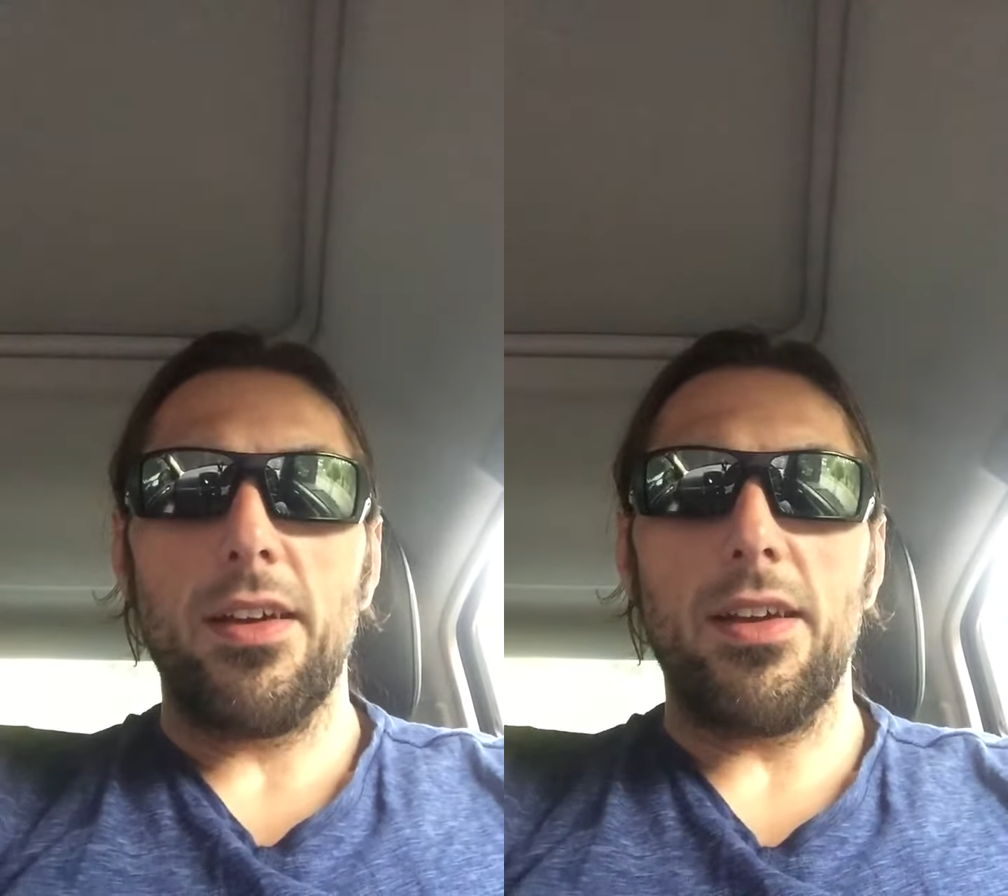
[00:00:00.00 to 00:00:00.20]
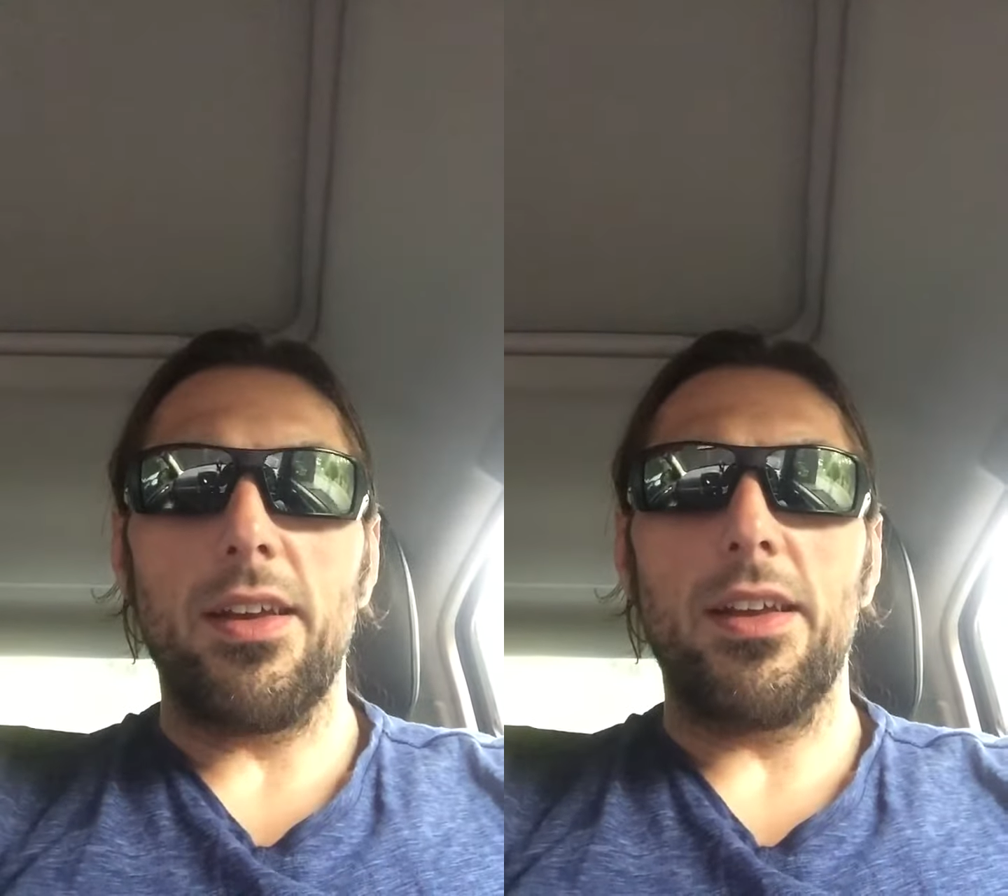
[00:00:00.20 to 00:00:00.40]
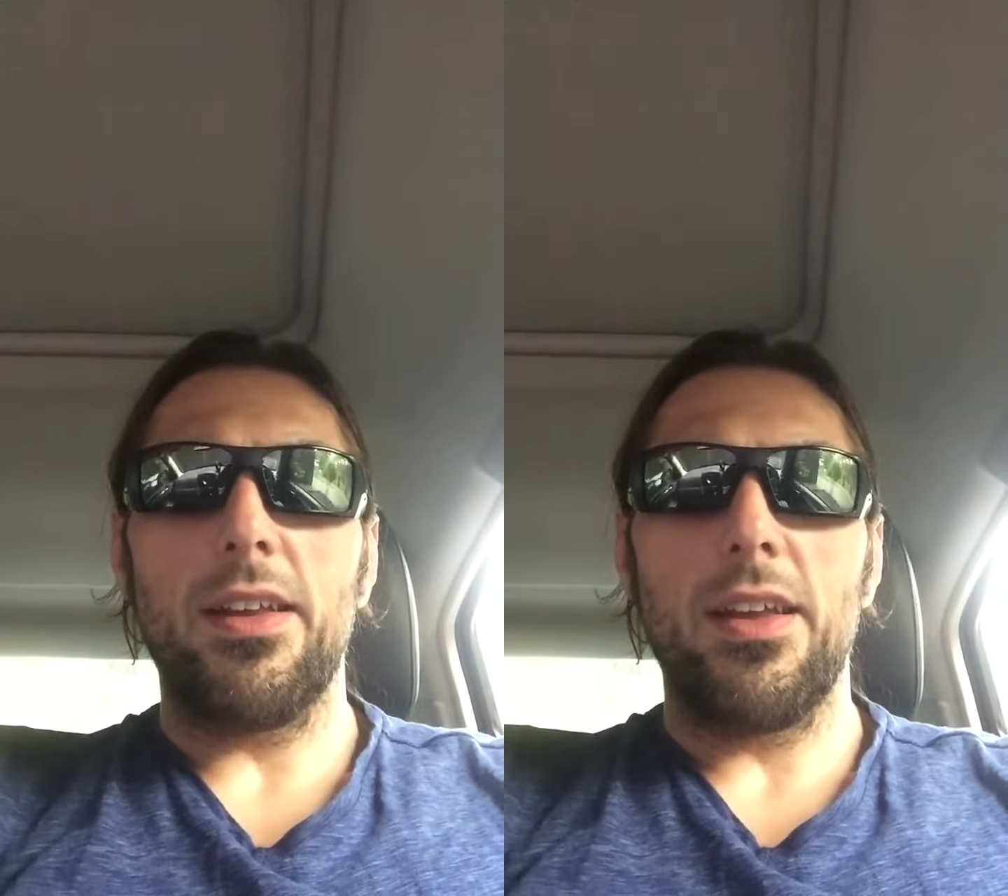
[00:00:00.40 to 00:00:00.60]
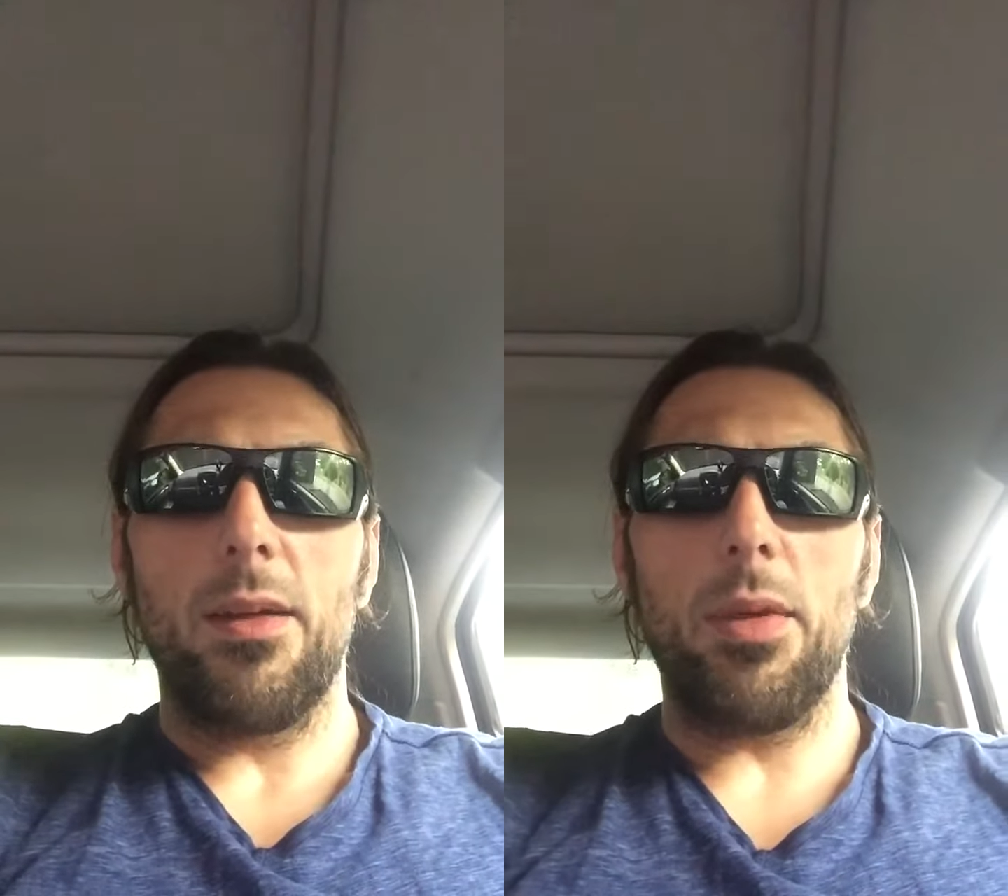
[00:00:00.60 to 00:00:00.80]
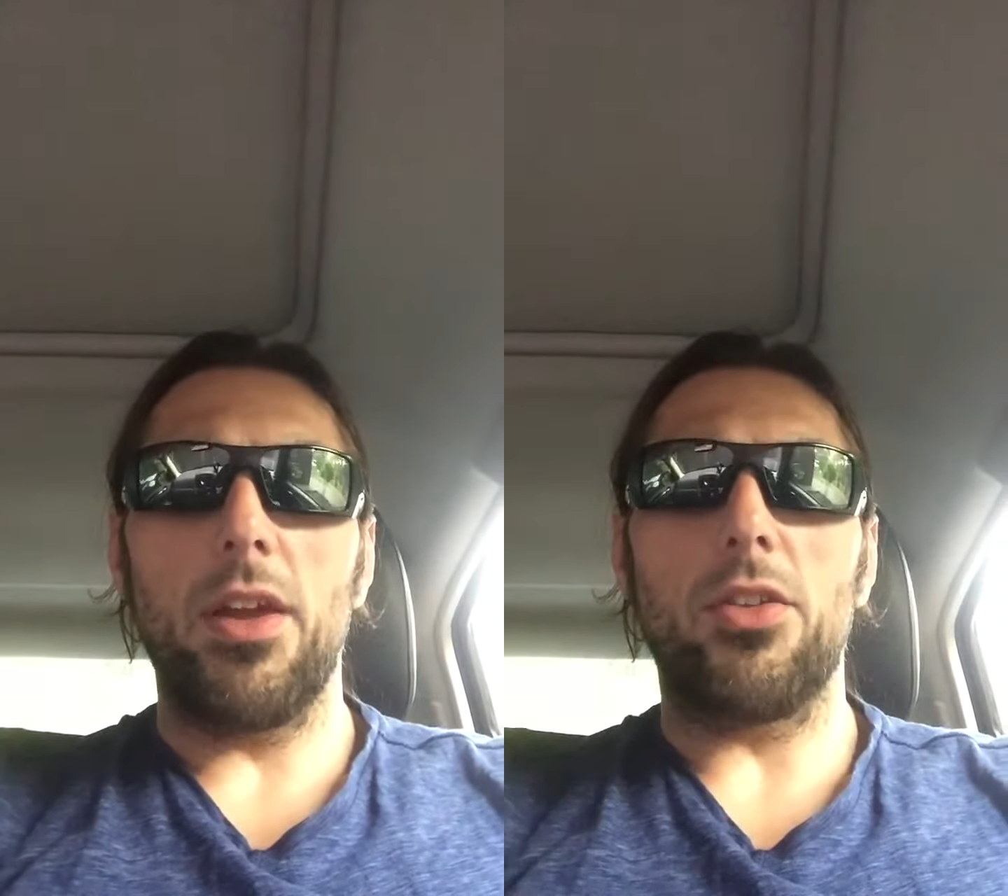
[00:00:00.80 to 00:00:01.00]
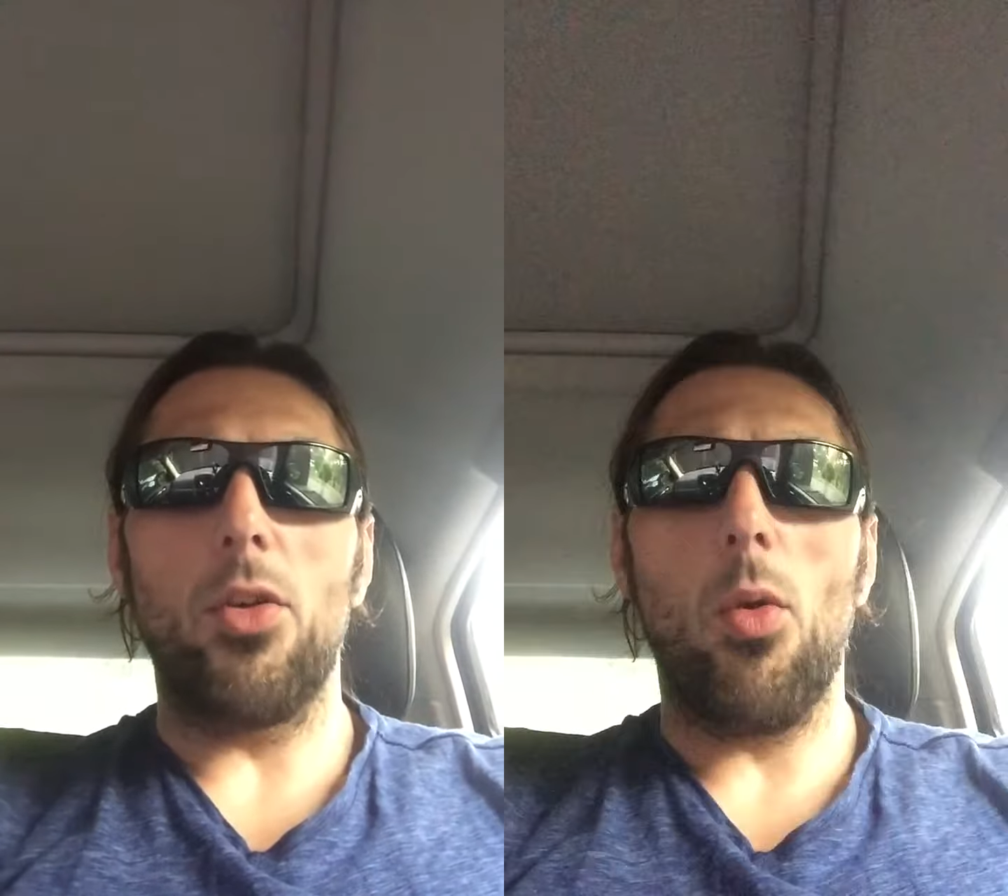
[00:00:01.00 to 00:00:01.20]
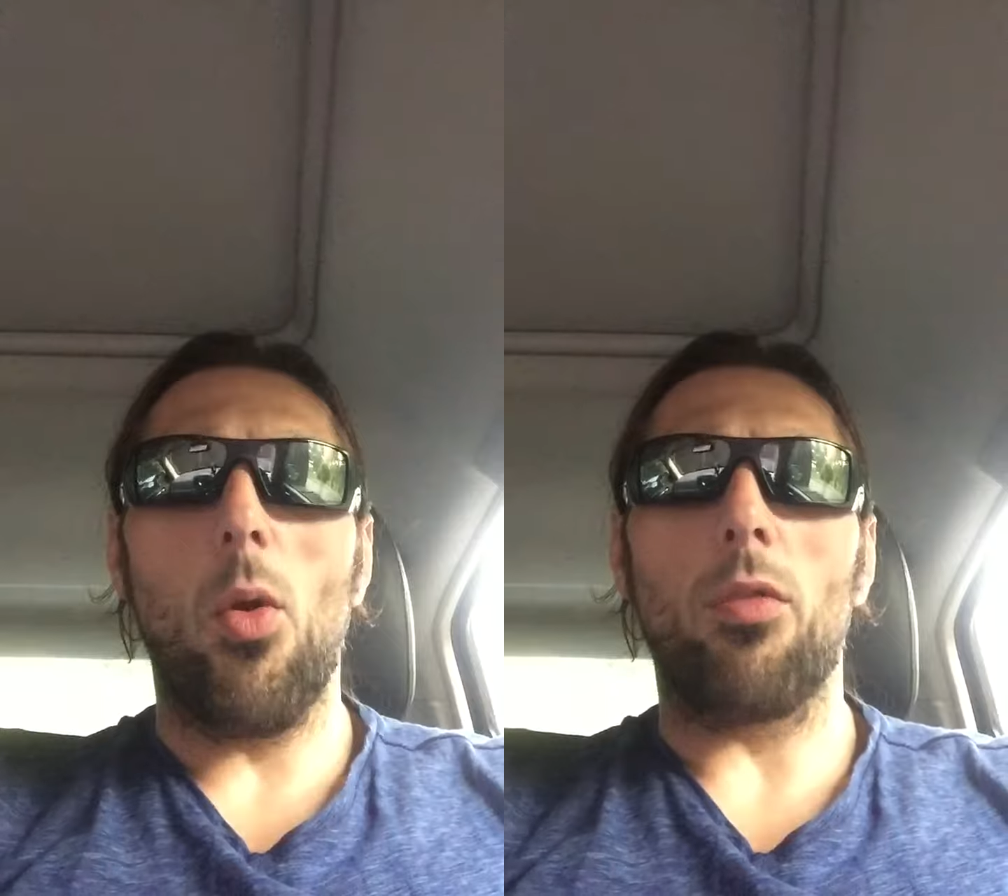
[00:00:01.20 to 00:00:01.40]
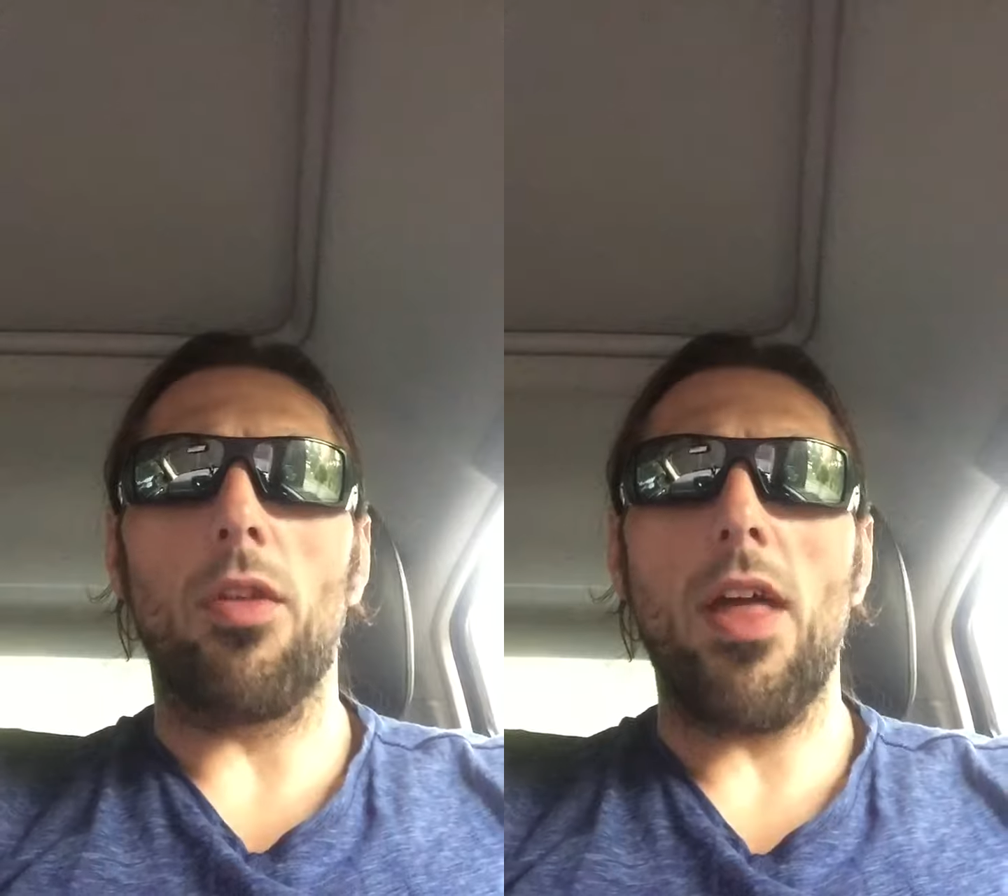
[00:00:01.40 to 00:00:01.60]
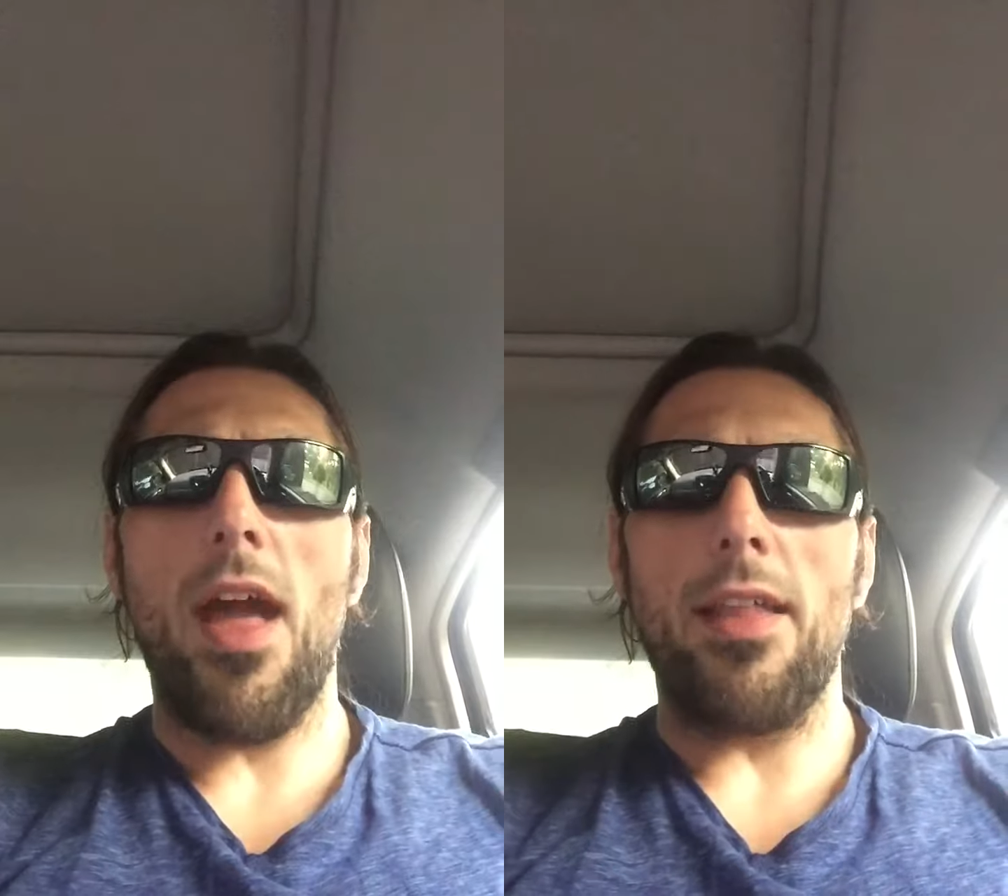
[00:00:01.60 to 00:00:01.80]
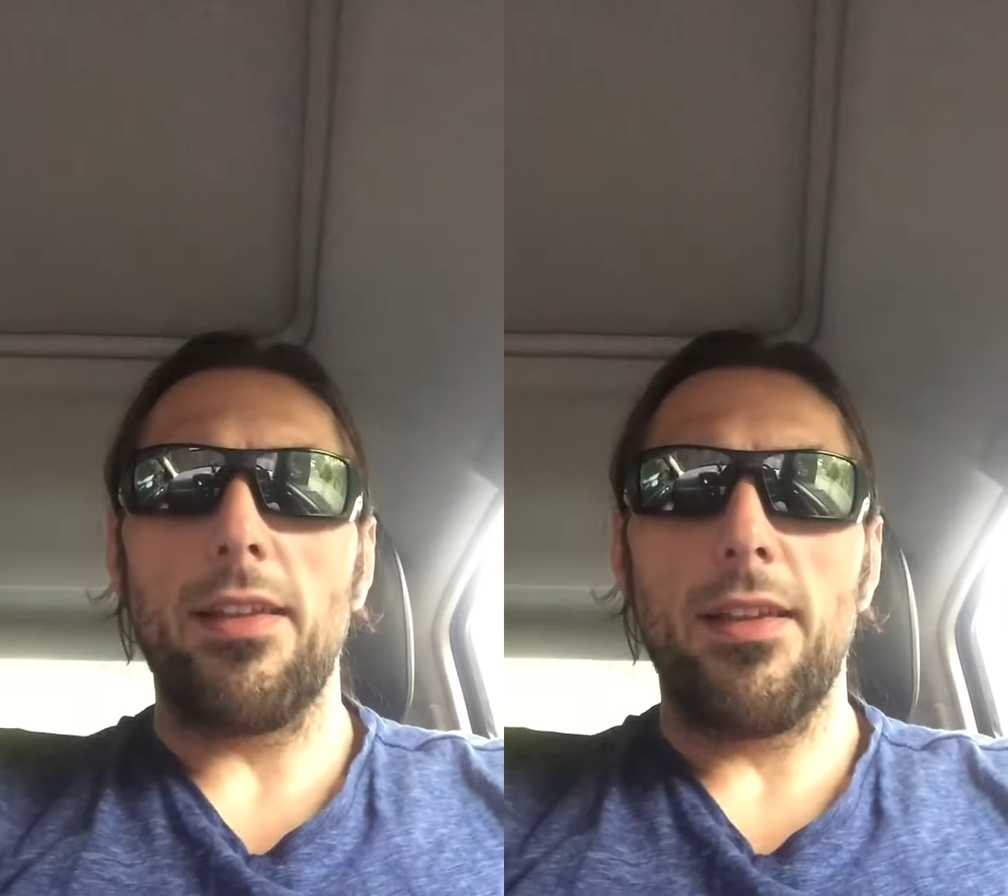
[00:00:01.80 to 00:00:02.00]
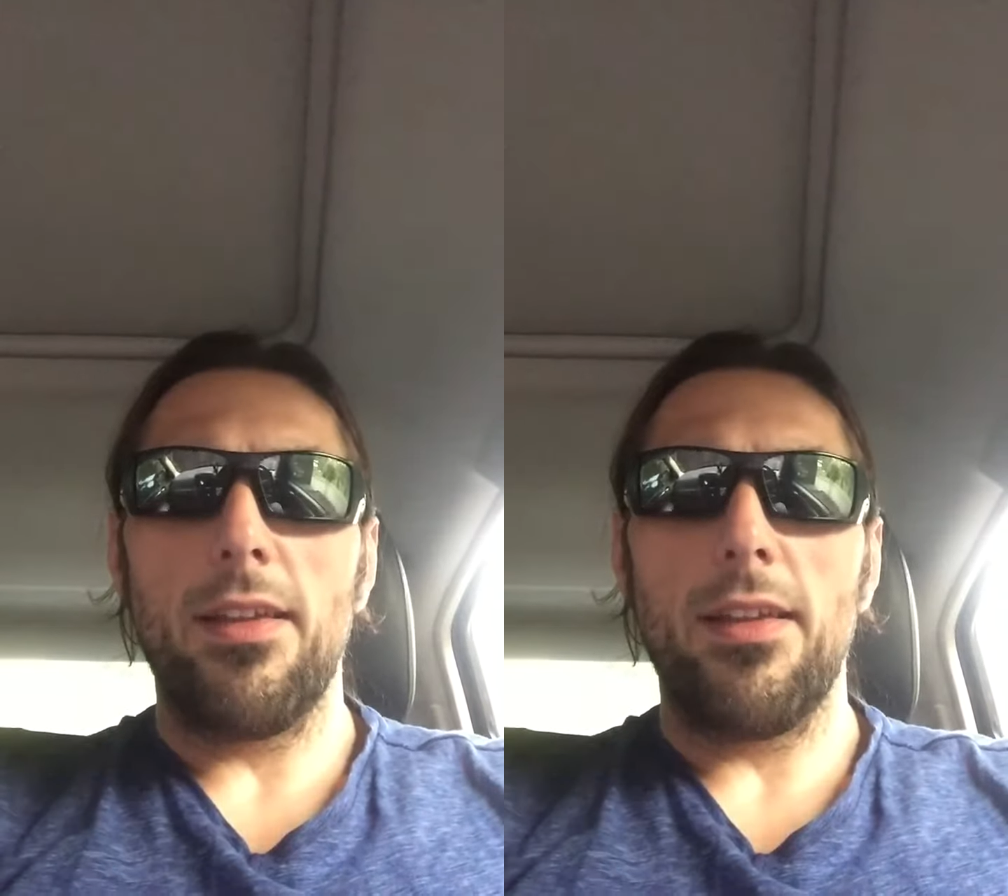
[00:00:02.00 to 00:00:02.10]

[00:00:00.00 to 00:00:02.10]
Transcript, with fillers: and I'm getting too old for that.